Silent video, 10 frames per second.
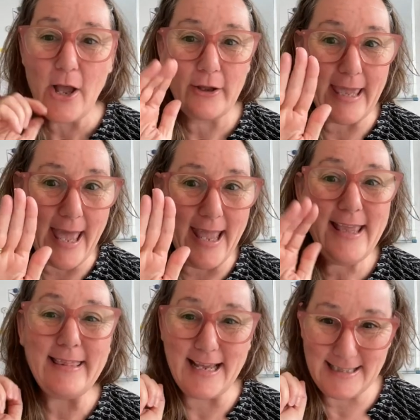Okay,
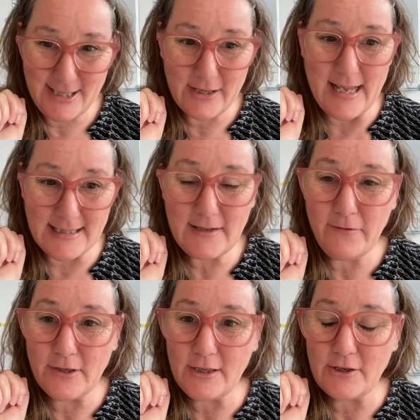that's a
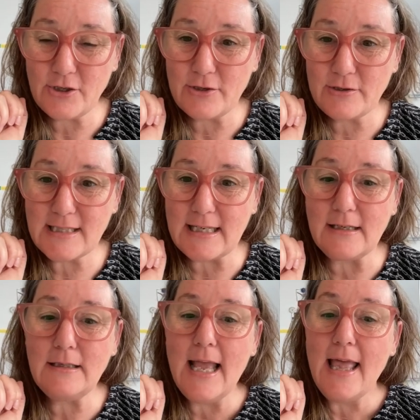phonological
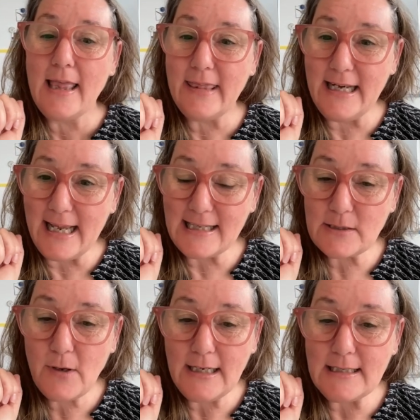skill. The next
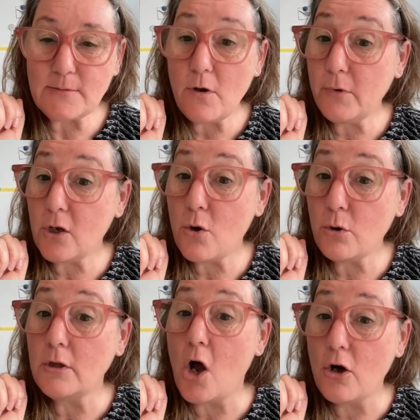one is what we
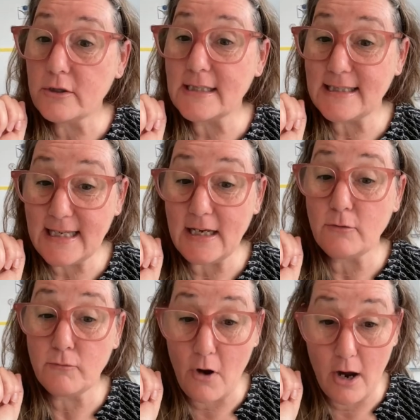call onset
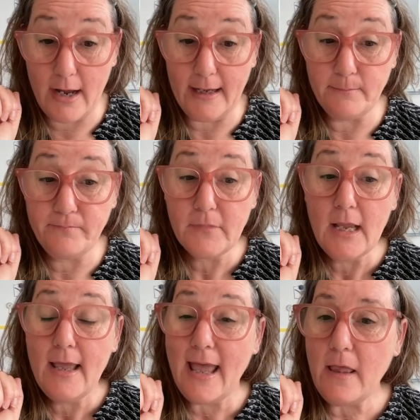rhyme,
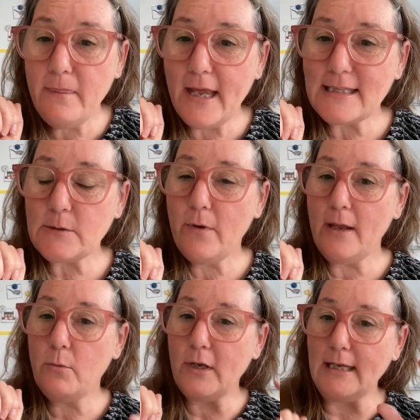and that's
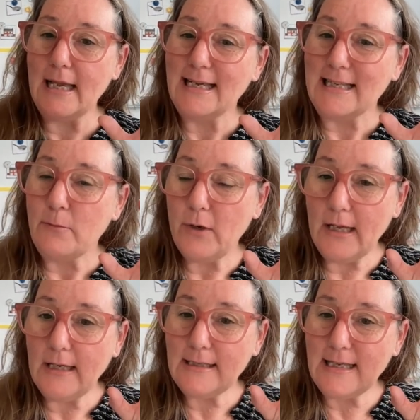where we
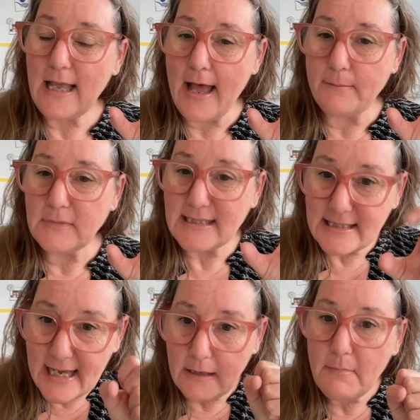
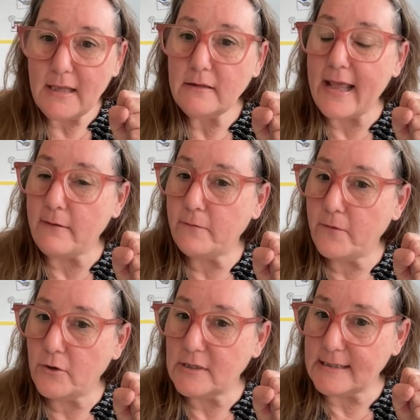segment that
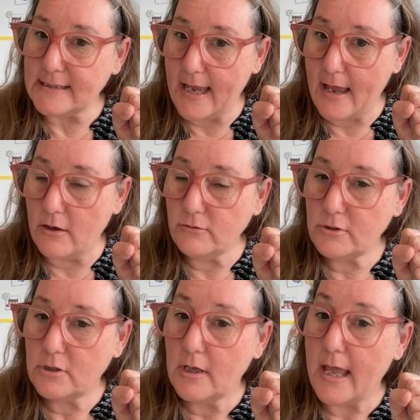first sound
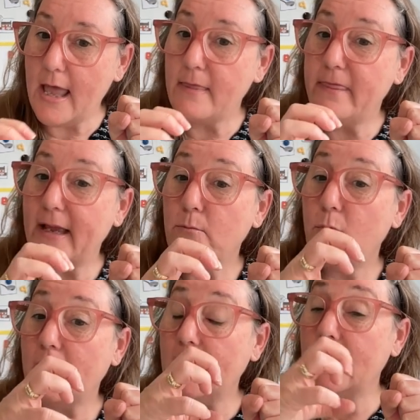and then
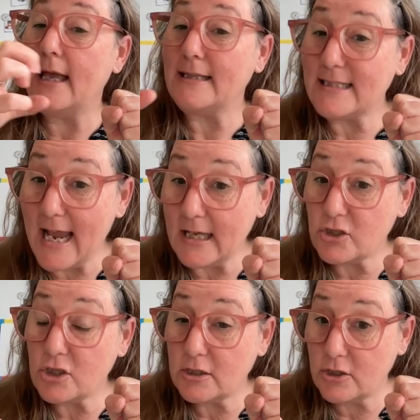we
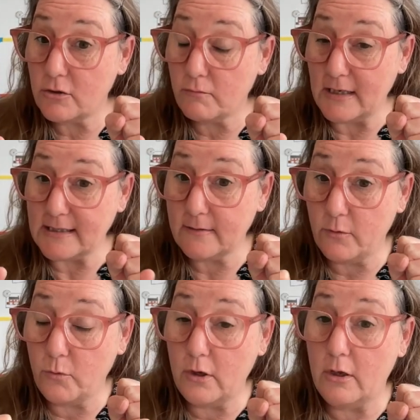attach it to the rest of
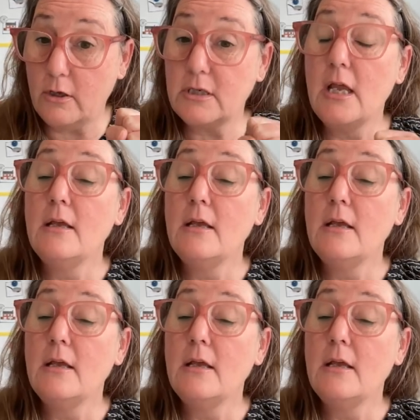the word.